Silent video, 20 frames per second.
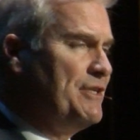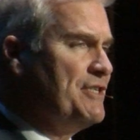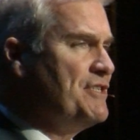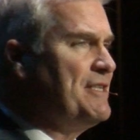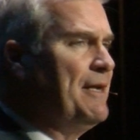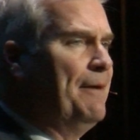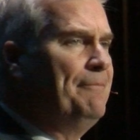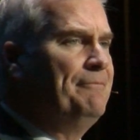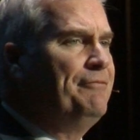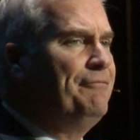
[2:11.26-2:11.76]

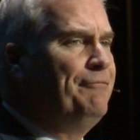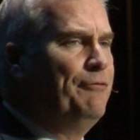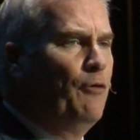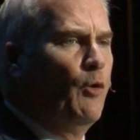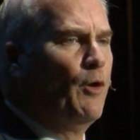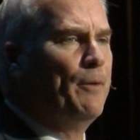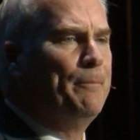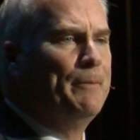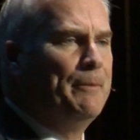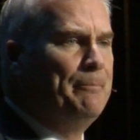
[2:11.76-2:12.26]
some
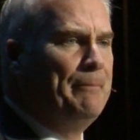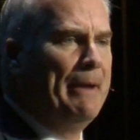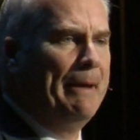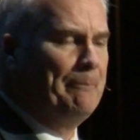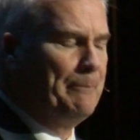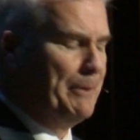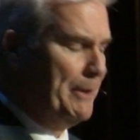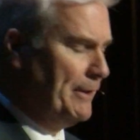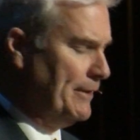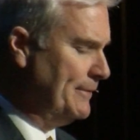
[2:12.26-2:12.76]
former
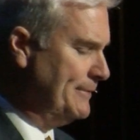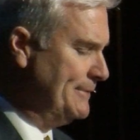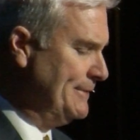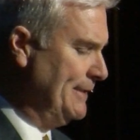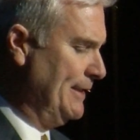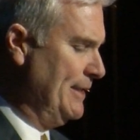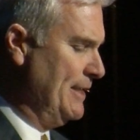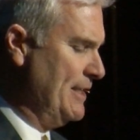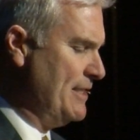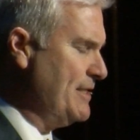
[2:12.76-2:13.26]
member,
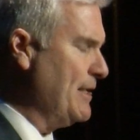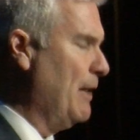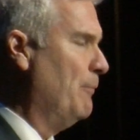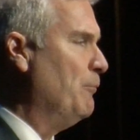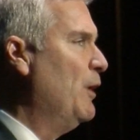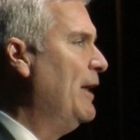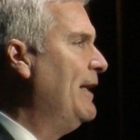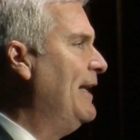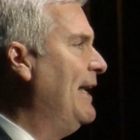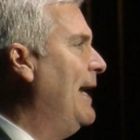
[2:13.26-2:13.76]

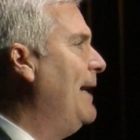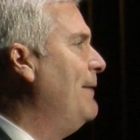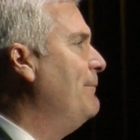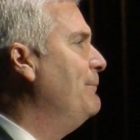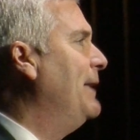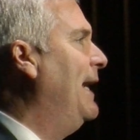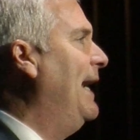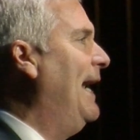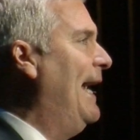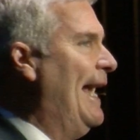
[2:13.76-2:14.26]
someone
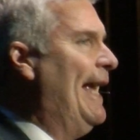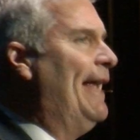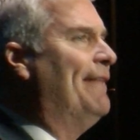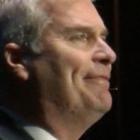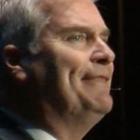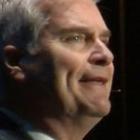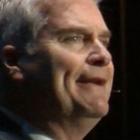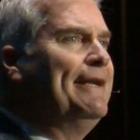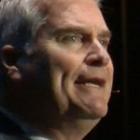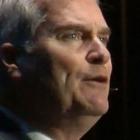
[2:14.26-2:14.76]
named
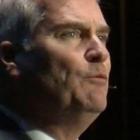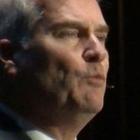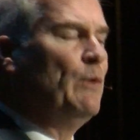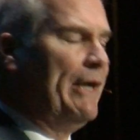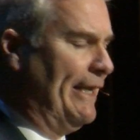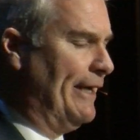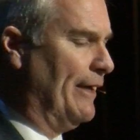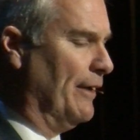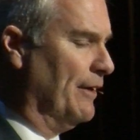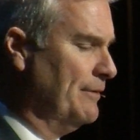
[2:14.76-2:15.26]
Anthony
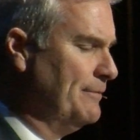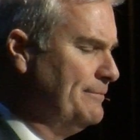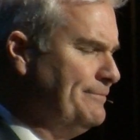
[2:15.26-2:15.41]
Weiner,